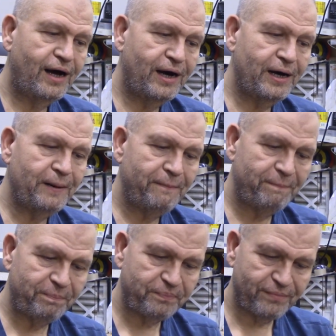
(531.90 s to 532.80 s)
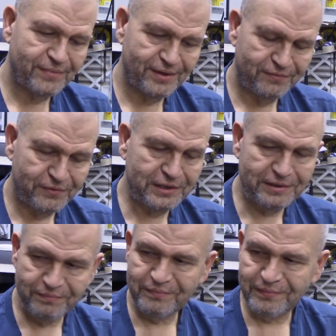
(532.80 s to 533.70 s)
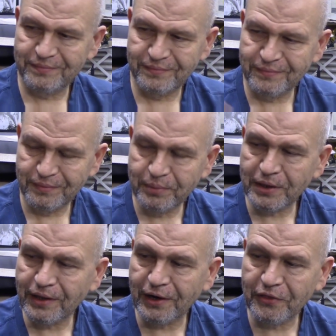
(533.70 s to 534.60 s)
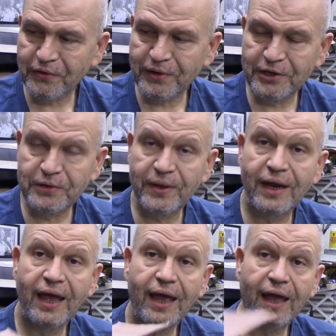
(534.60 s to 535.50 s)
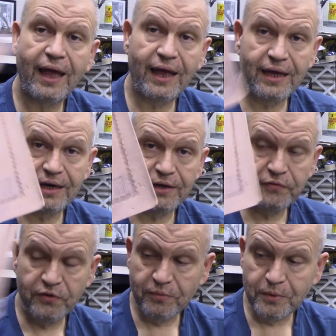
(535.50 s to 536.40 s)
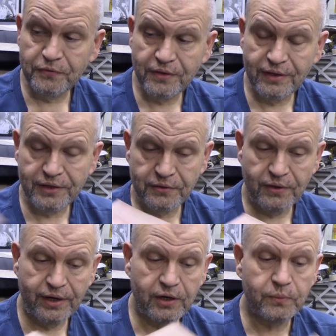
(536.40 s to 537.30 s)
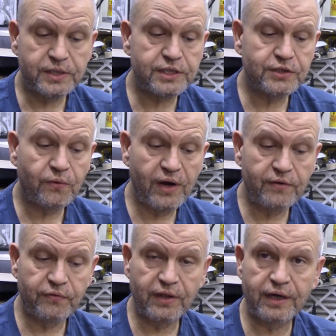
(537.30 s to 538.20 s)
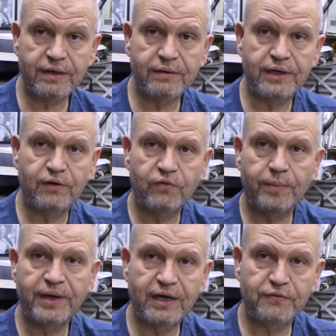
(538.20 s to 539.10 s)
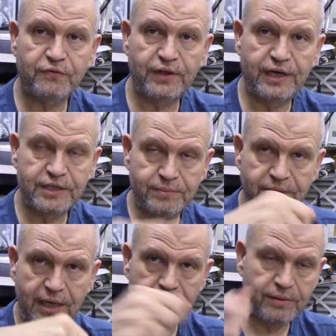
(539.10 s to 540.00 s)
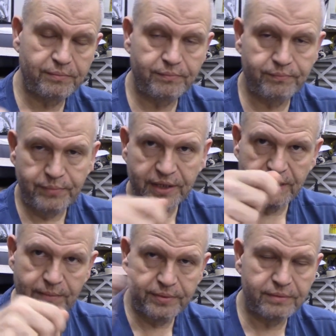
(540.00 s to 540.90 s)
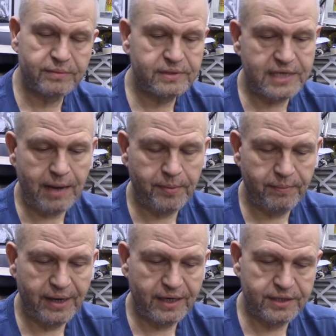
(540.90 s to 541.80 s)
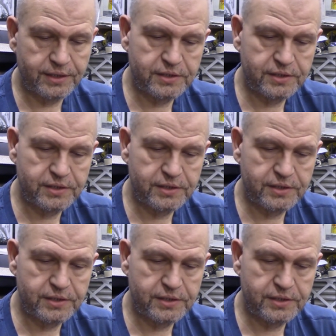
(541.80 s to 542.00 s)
Um, really put a lot of thought into it. And if you remove the leather liner, which is great for like, you know, rubbing out flakes and being able to pick it up and tap it back into